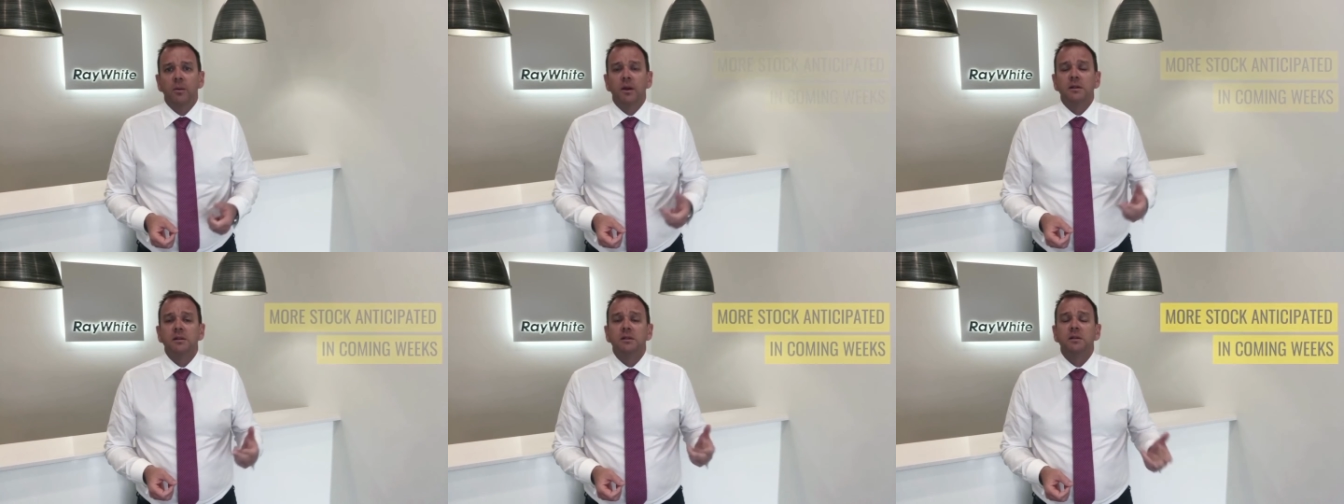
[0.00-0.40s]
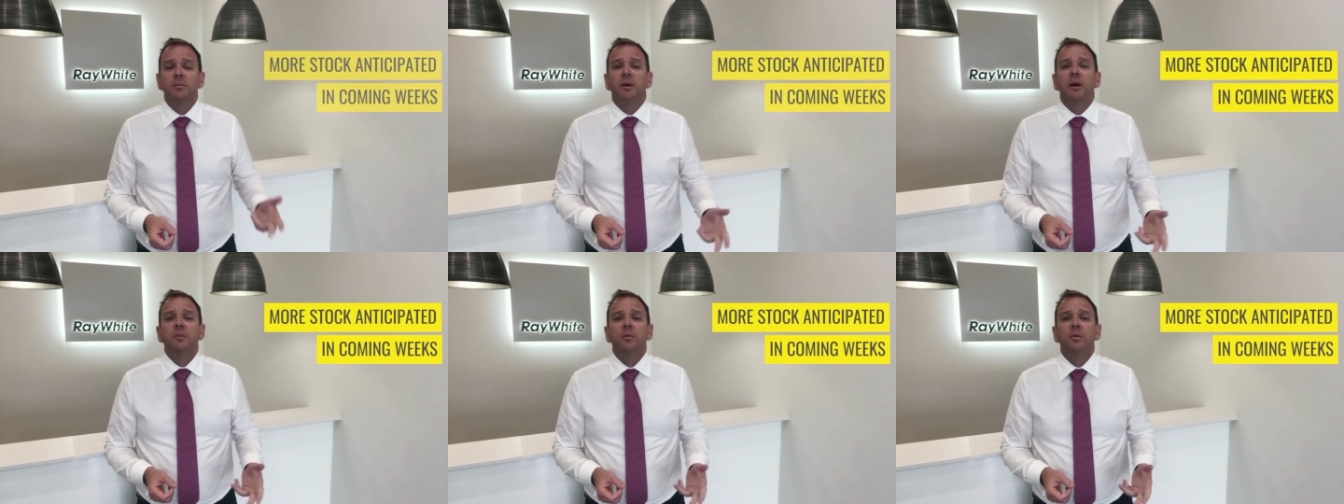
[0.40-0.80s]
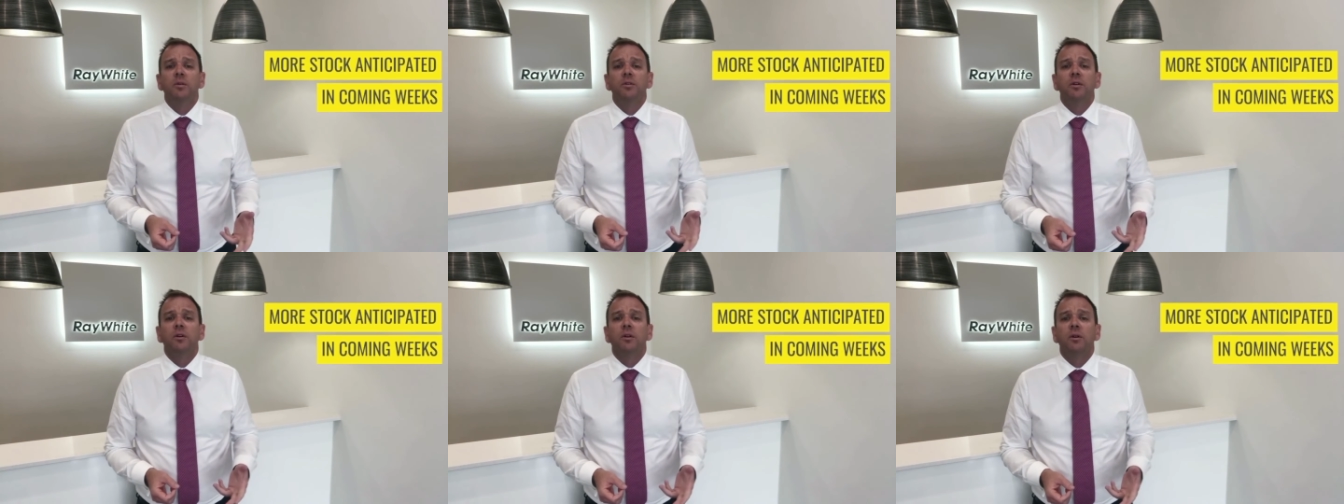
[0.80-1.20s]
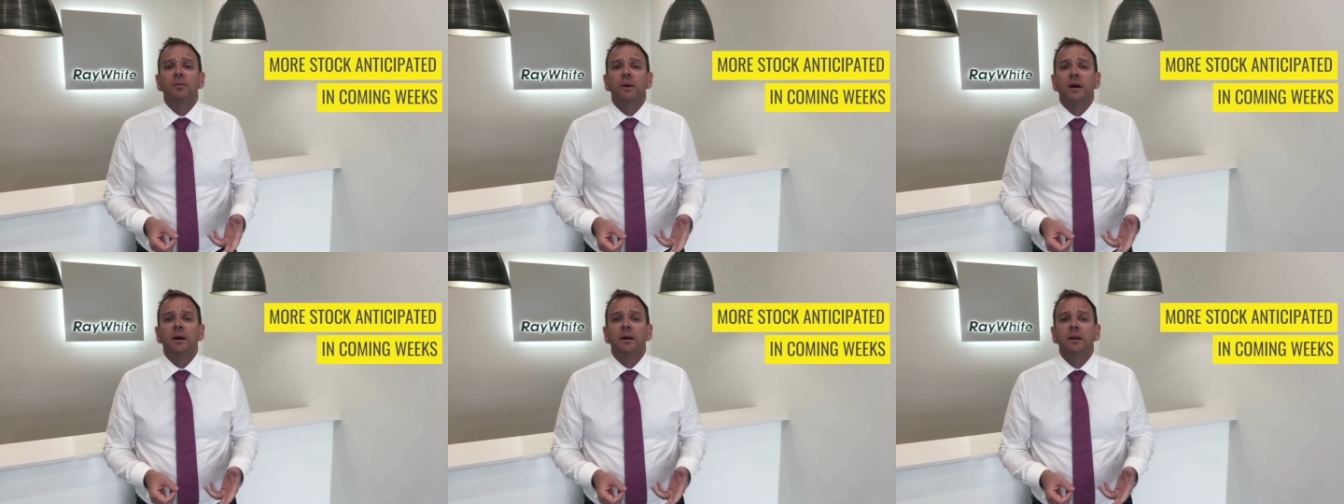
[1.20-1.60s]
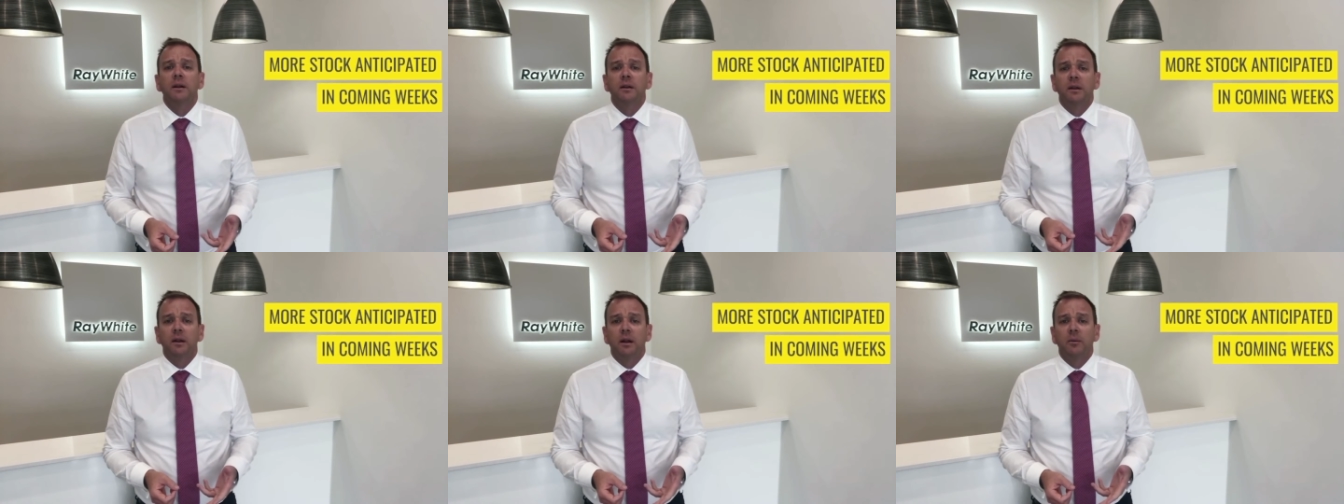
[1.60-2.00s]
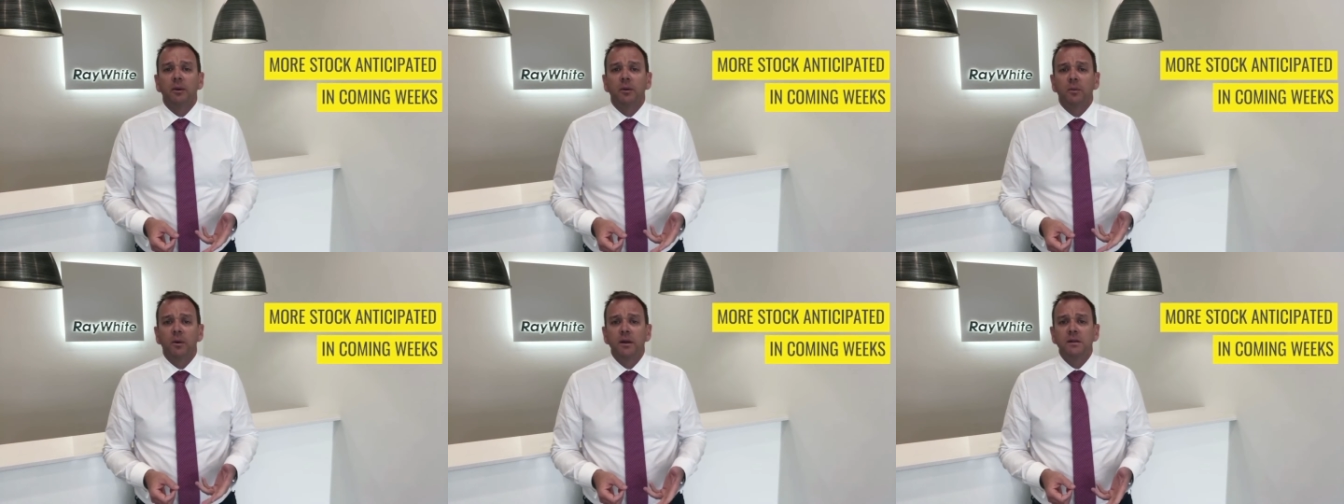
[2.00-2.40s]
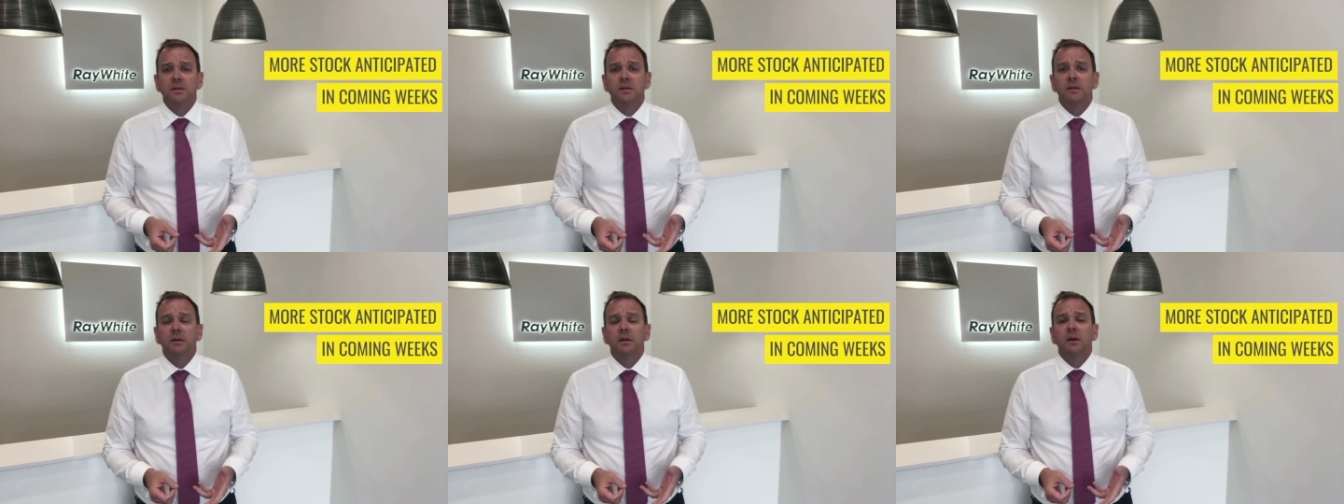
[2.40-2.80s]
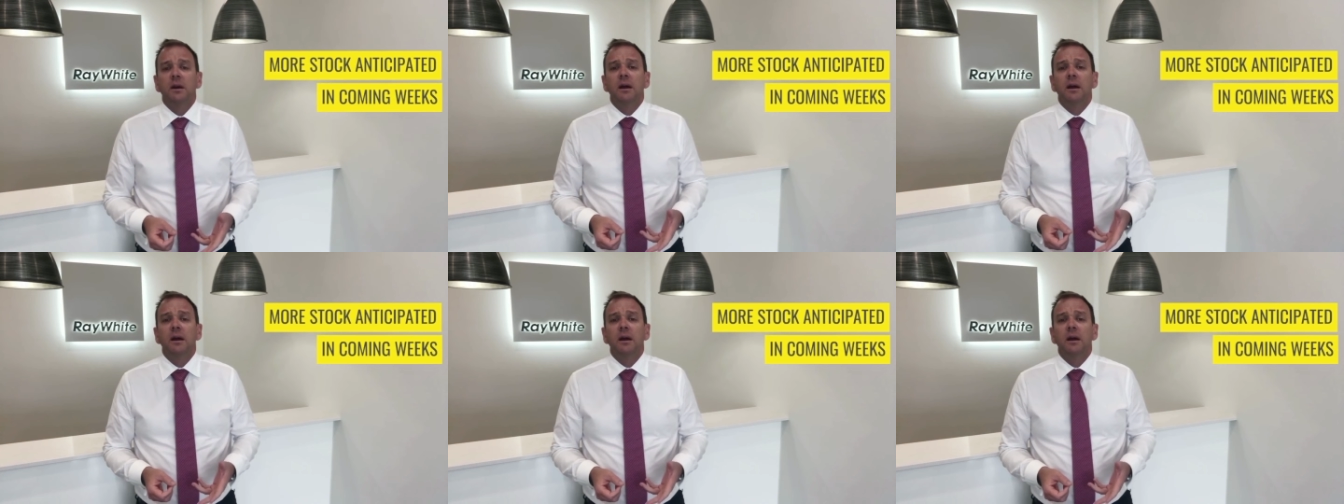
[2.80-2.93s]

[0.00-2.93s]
We anticipate more stock on market in the coming weeks,